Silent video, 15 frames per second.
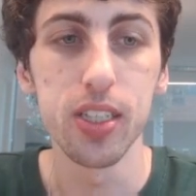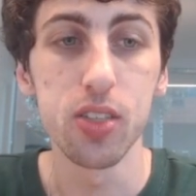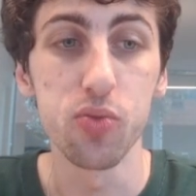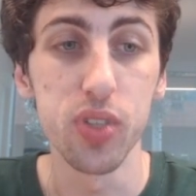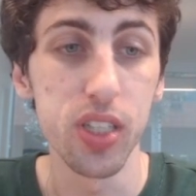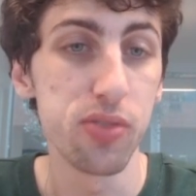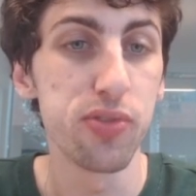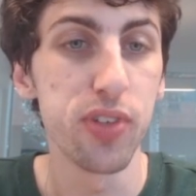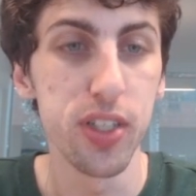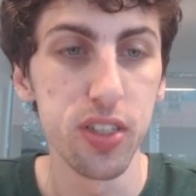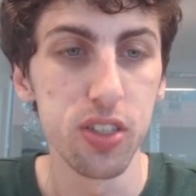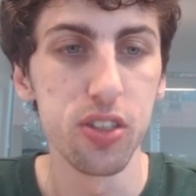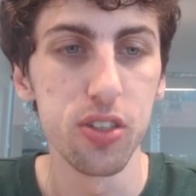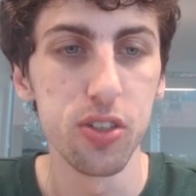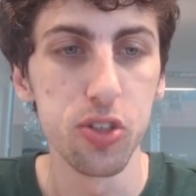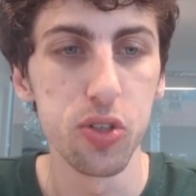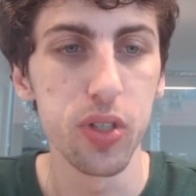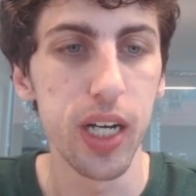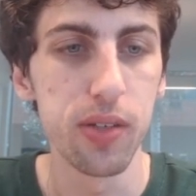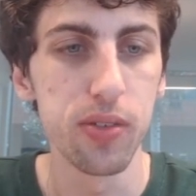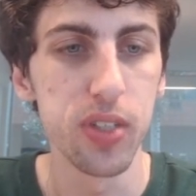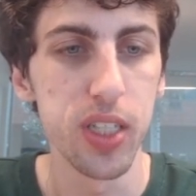it's really fun to do.
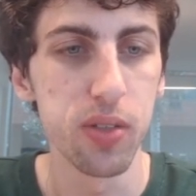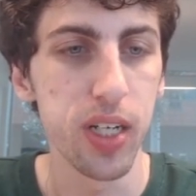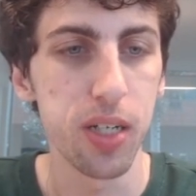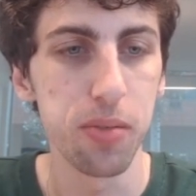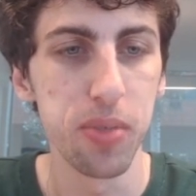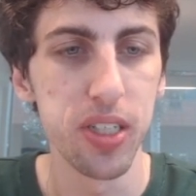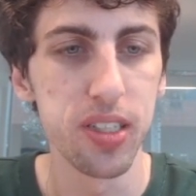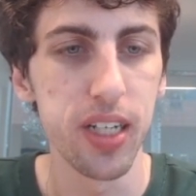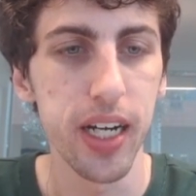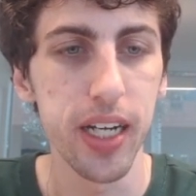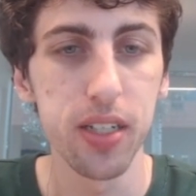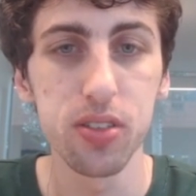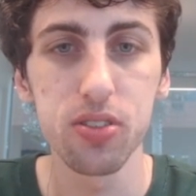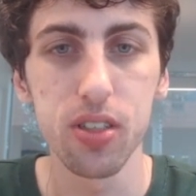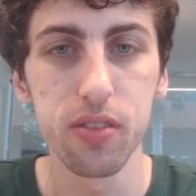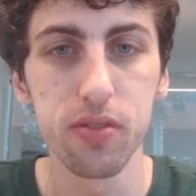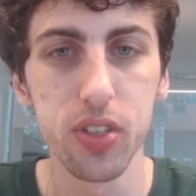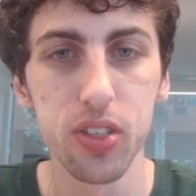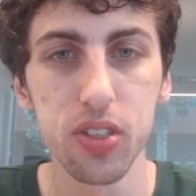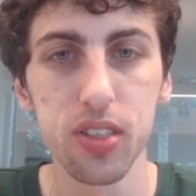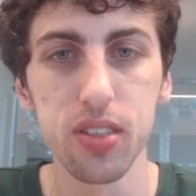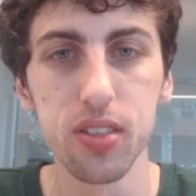I really recommend it. Ironsong
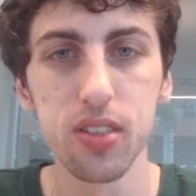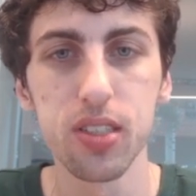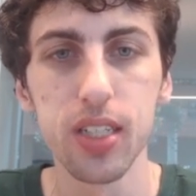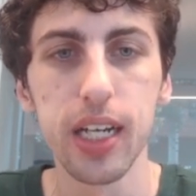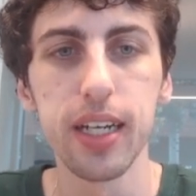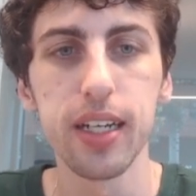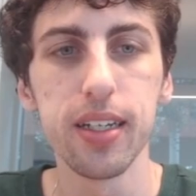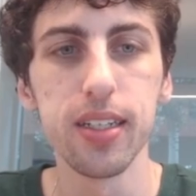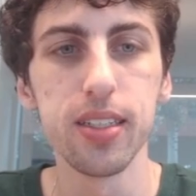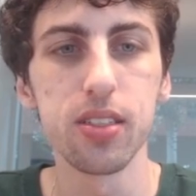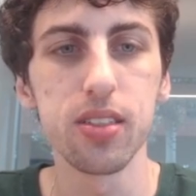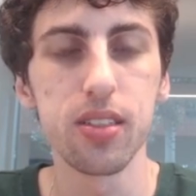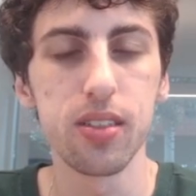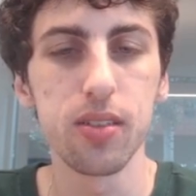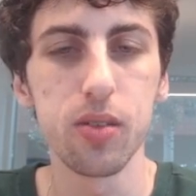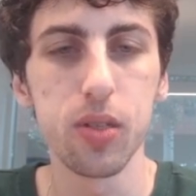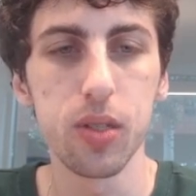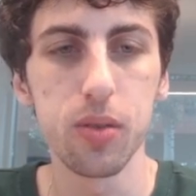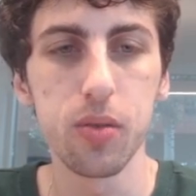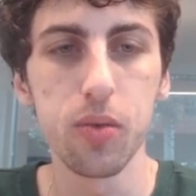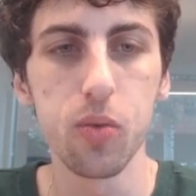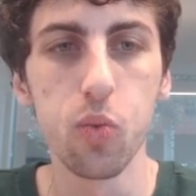Versus is
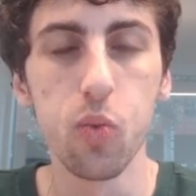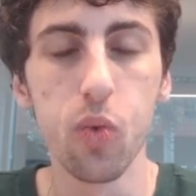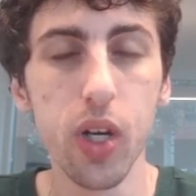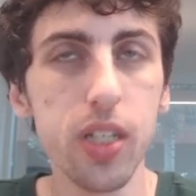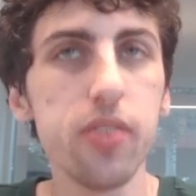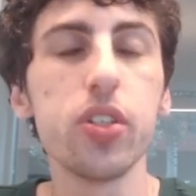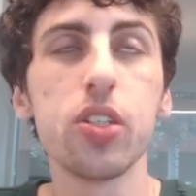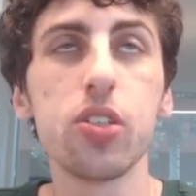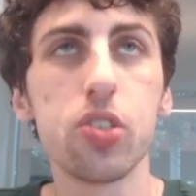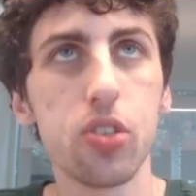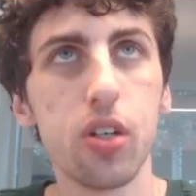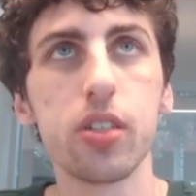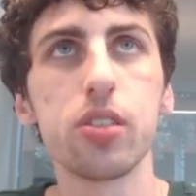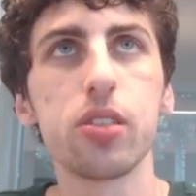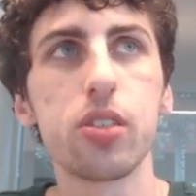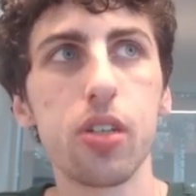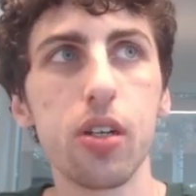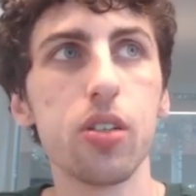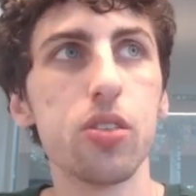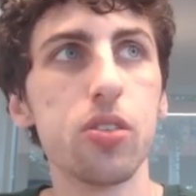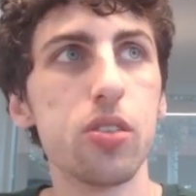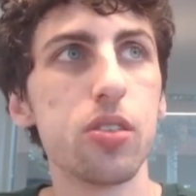one of the strongest
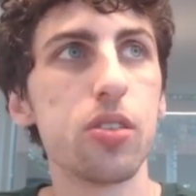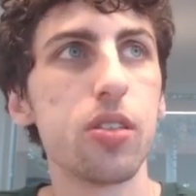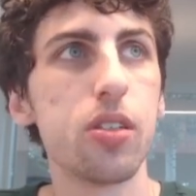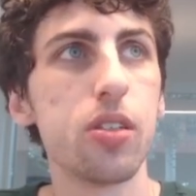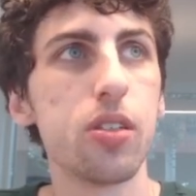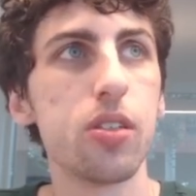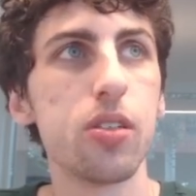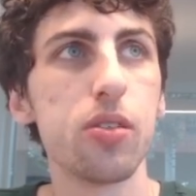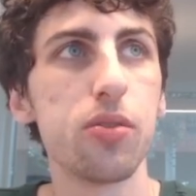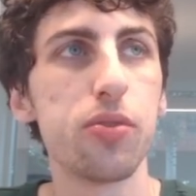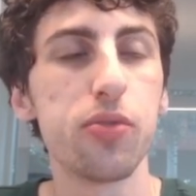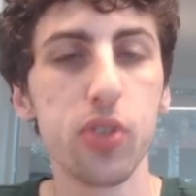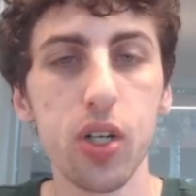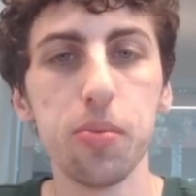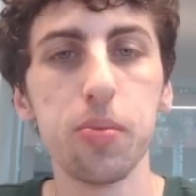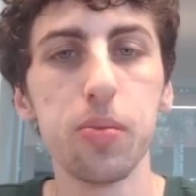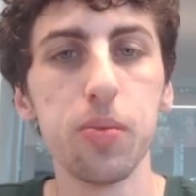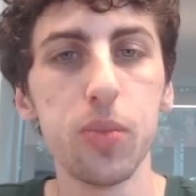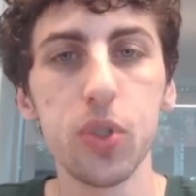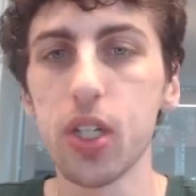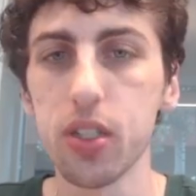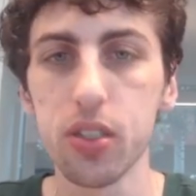cards from
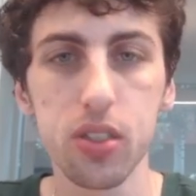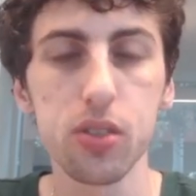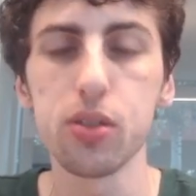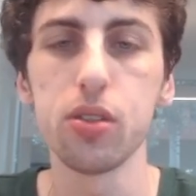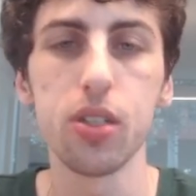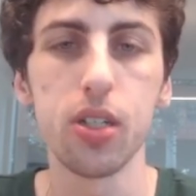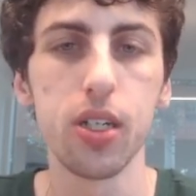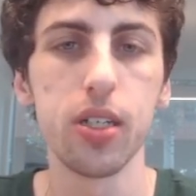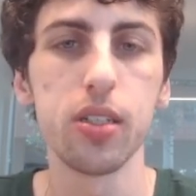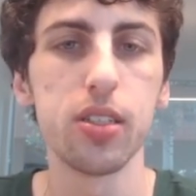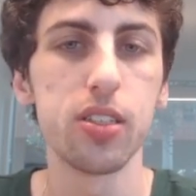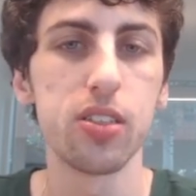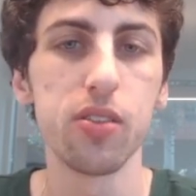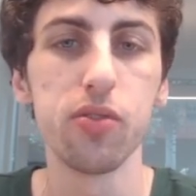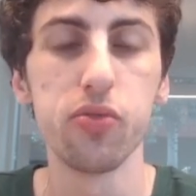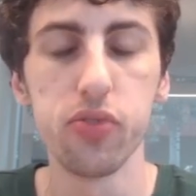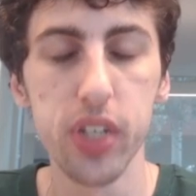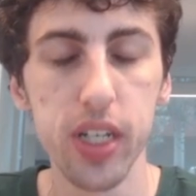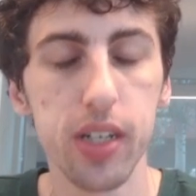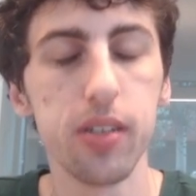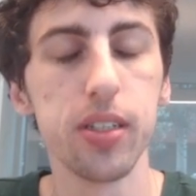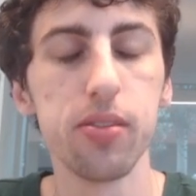Dusk Till Dawn. It's a
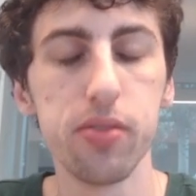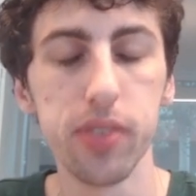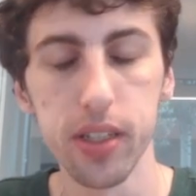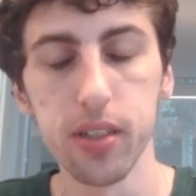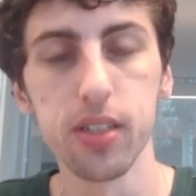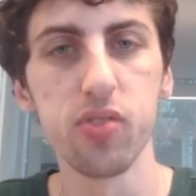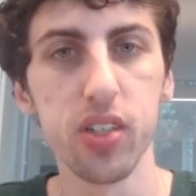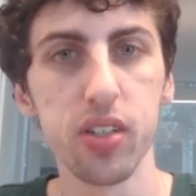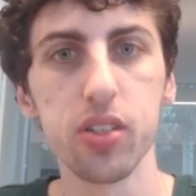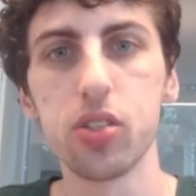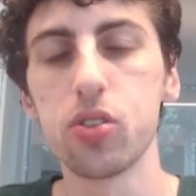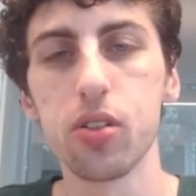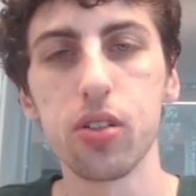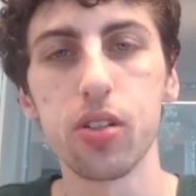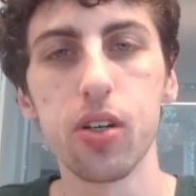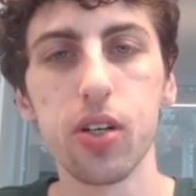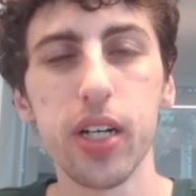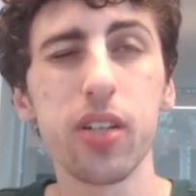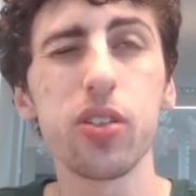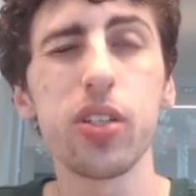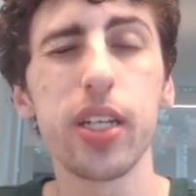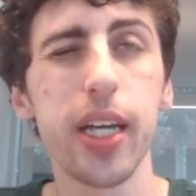very, very, very strong card. I
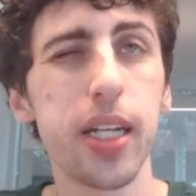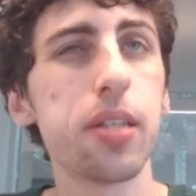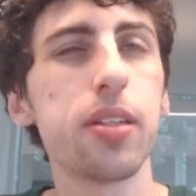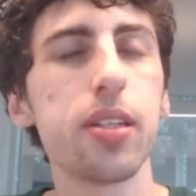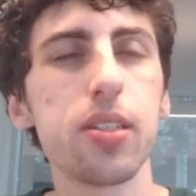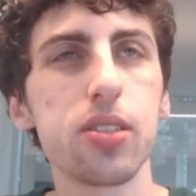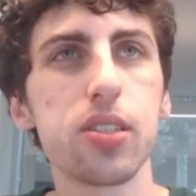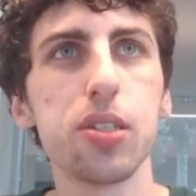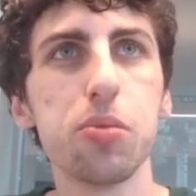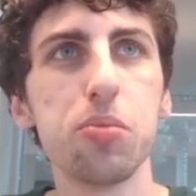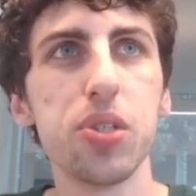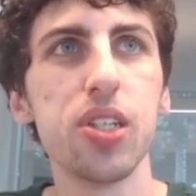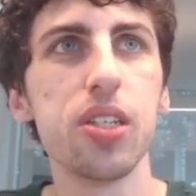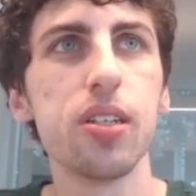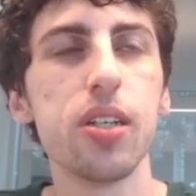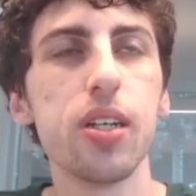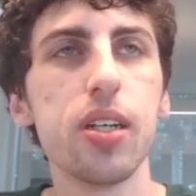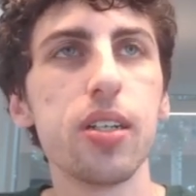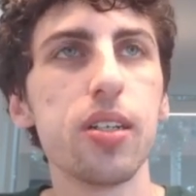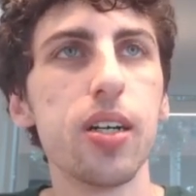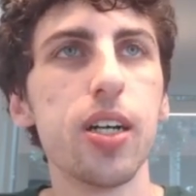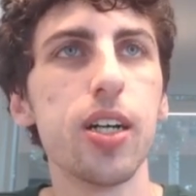don't think anything is going to beat
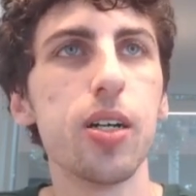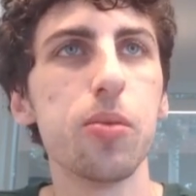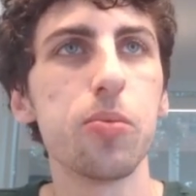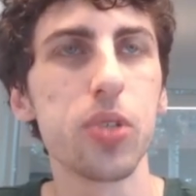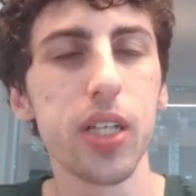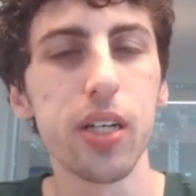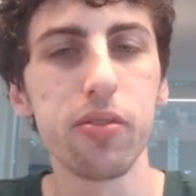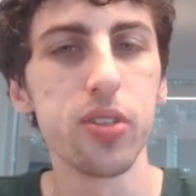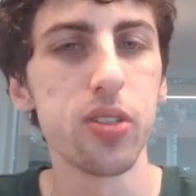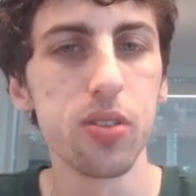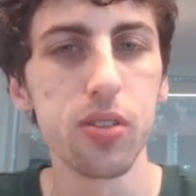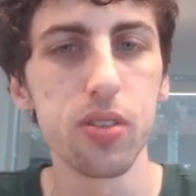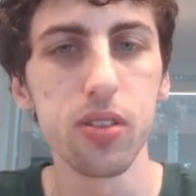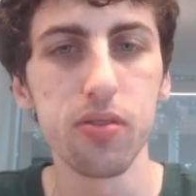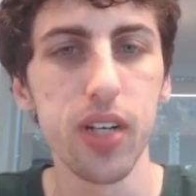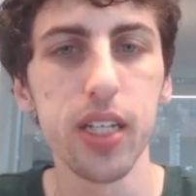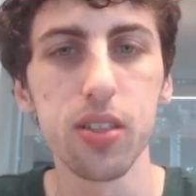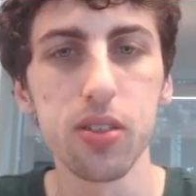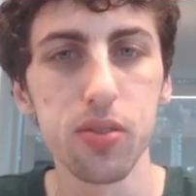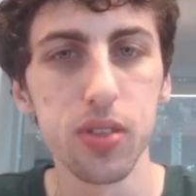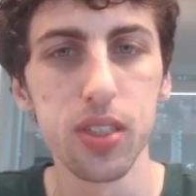Levia